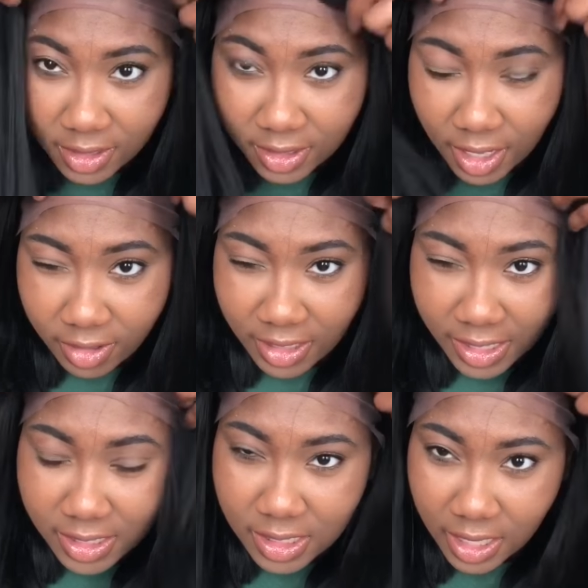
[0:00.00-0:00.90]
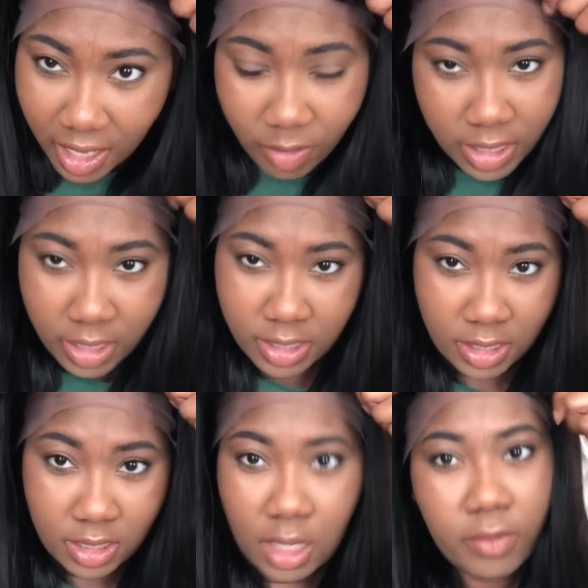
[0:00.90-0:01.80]
Now that I see how it is, and
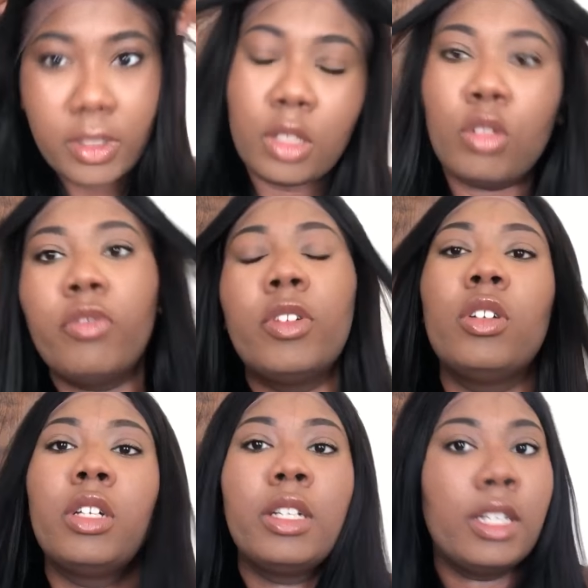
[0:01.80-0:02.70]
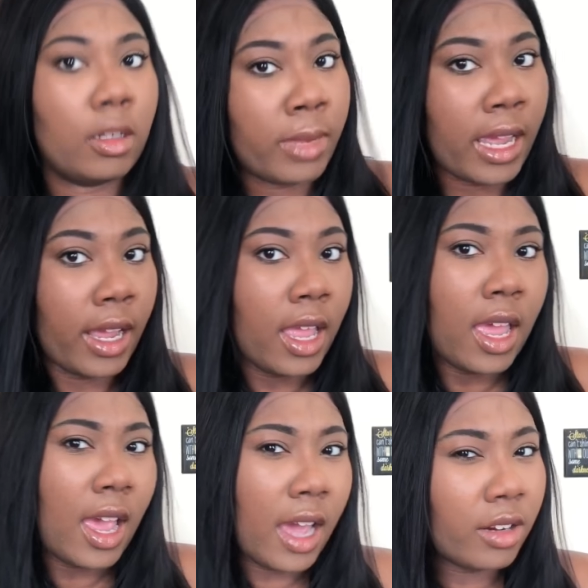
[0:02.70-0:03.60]
it definitely do feel good in the back.
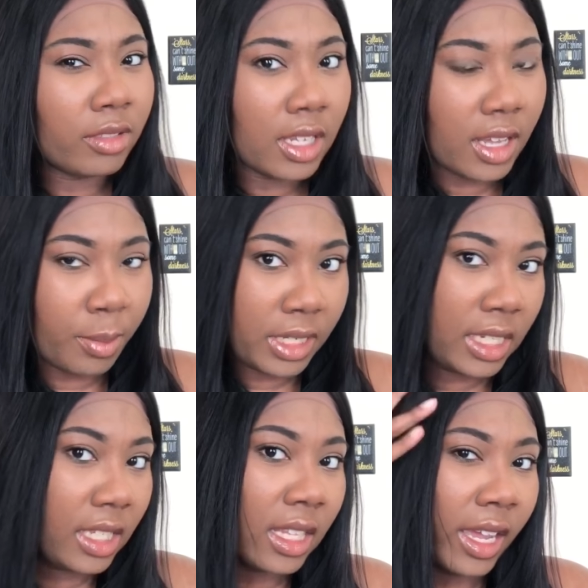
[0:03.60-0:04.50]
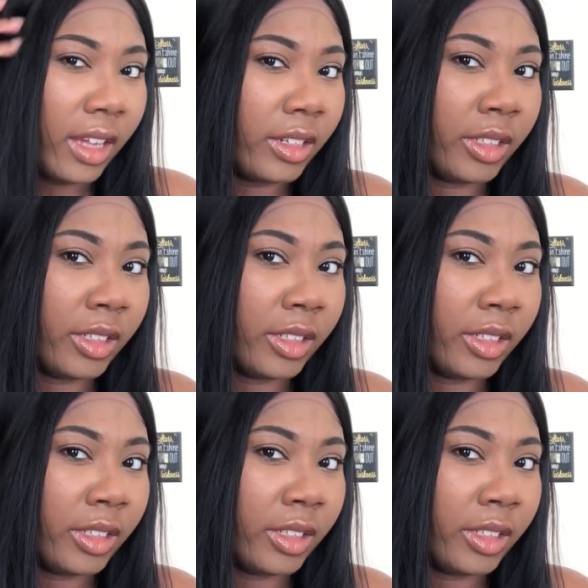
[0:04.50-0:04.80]
I don't think I'm gonna need that